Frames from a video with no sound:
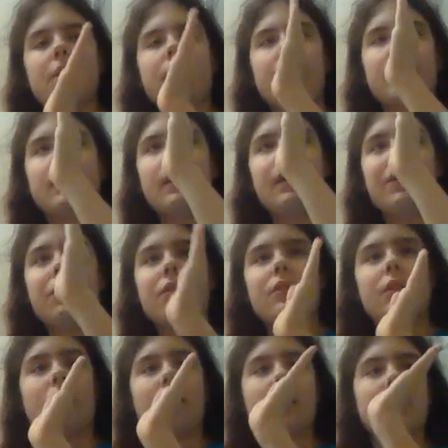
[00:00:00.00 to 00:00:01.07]
like this,
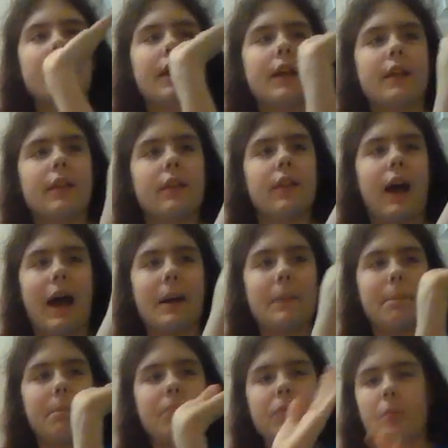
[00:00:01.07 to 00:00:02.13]
not like that,
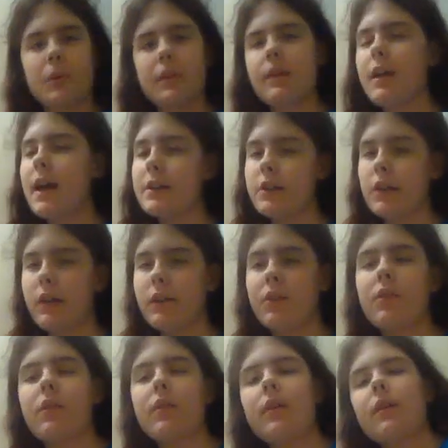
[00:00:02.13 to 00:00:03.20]
but the
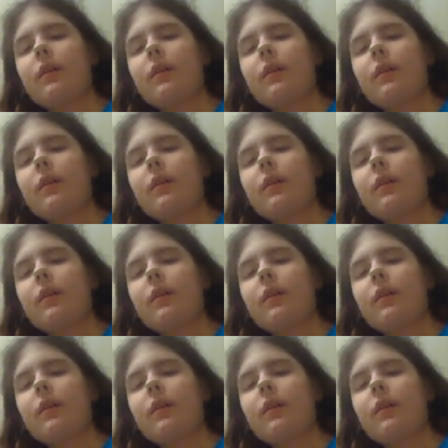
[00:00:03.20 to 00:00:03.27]
edges,